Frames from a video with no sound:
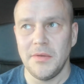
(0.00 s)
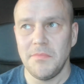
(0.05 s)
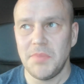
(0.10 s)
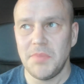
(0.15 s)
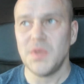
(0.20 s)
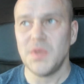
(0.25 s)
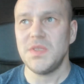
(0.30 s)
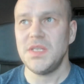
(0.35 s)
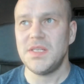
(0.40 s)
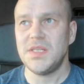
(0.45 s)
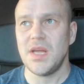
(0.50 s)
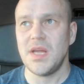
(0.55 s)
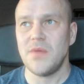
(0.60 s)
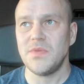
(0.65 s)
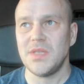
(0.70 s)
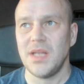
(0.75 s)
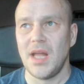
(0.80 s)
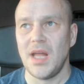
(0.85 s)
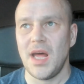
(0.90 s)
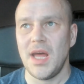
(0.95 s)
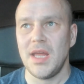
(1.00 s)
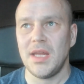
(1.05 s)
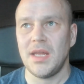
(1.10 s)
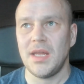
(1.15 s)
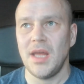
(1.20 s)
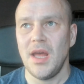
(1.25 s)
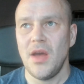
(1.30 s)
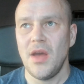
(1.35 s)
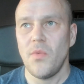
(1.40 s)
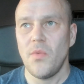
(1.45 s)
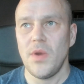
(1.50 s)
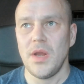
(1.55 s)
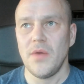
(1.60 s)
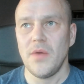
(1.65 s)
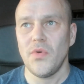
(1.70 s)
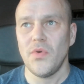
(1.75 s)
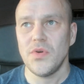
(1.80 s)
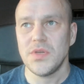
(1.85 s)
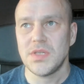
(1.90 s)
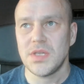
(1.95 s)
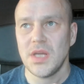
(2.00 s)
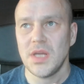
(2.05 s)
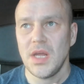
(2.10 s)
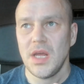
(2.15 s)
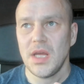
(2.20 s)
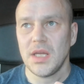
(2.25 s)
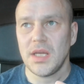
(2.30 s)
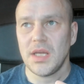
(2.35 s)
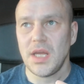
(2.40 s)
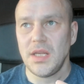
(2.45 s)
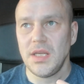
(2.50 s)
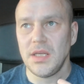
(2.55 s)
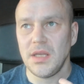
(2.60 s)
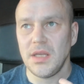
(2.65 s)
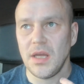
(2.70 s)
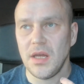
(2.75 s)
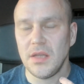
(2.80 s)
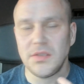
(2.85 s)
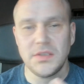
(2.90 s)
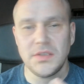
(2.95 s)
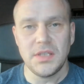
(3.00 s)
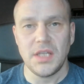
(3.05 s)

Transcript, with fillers: because it sounds like when I was getting uh,